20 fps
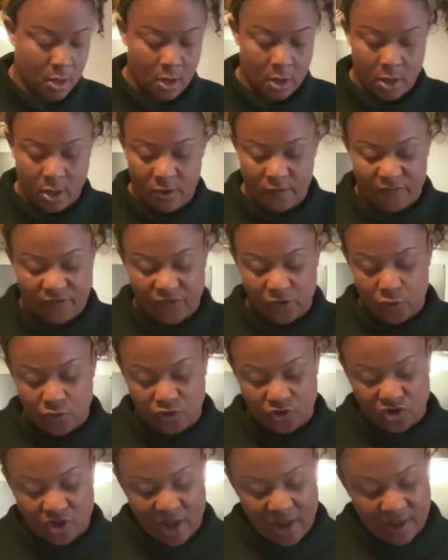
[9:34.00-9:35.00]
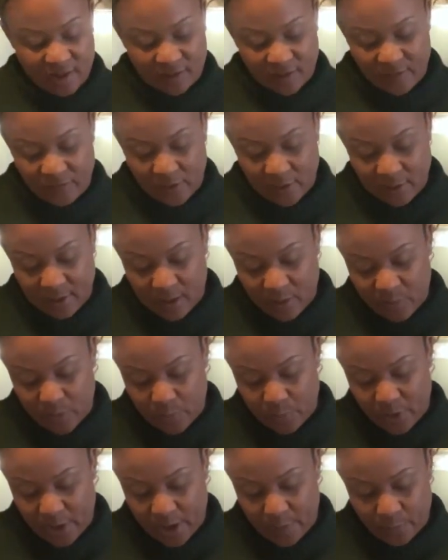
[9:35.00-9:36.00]
a few shakes of the lemon
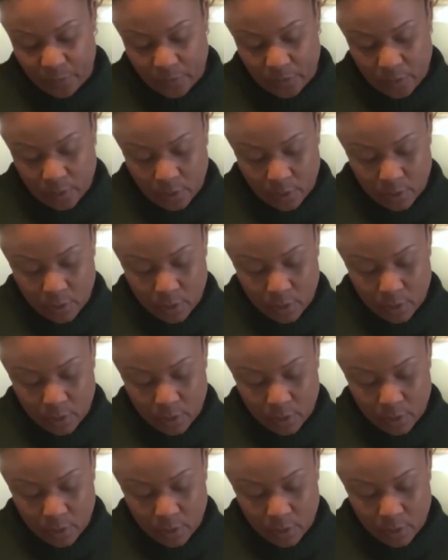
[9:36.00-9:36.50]
pepper,